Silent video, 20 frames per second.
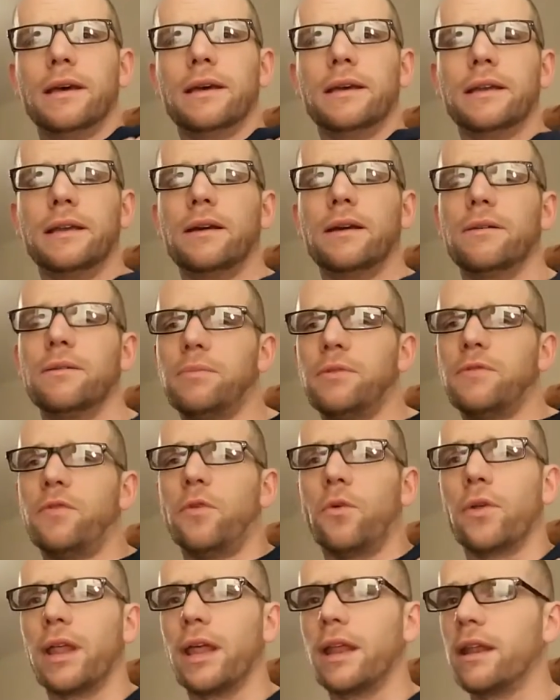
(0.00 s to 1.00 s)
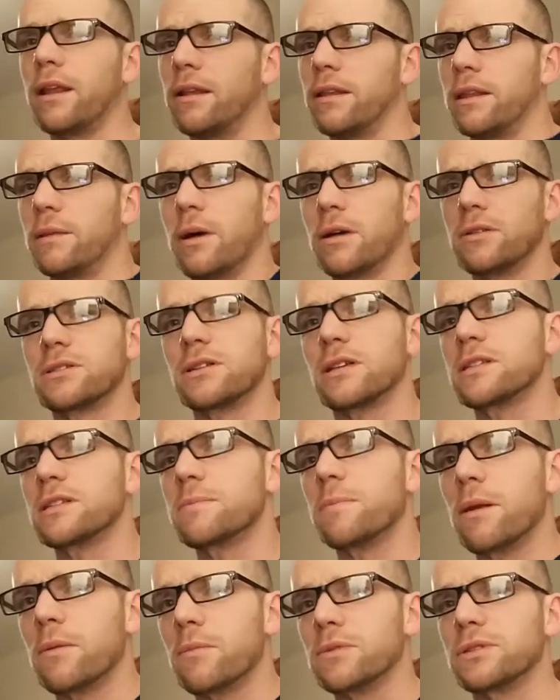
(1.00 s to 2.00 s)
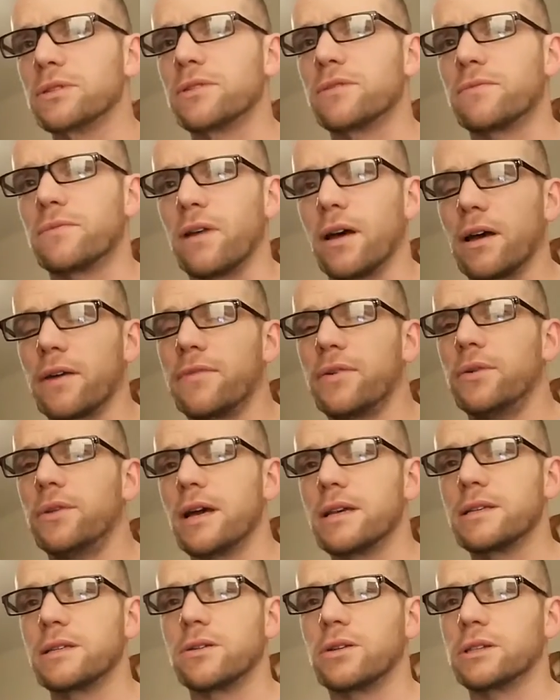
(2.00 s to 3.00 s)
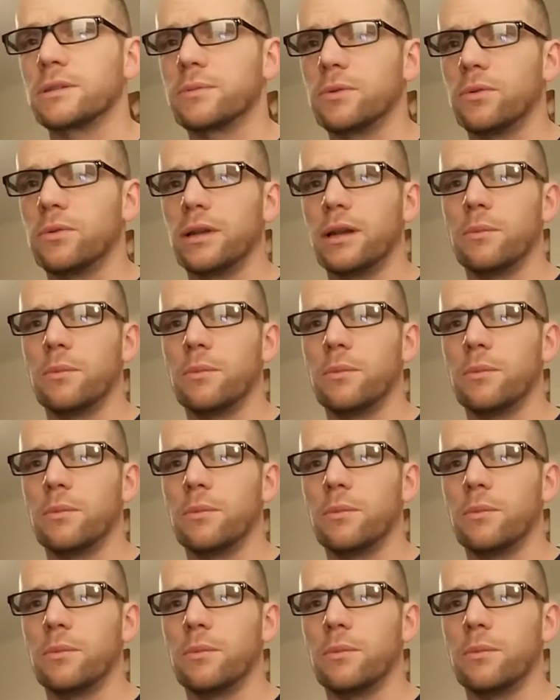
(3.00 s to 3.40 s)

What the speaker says: You know, before then, the most I'd spent was like a few days in hospital.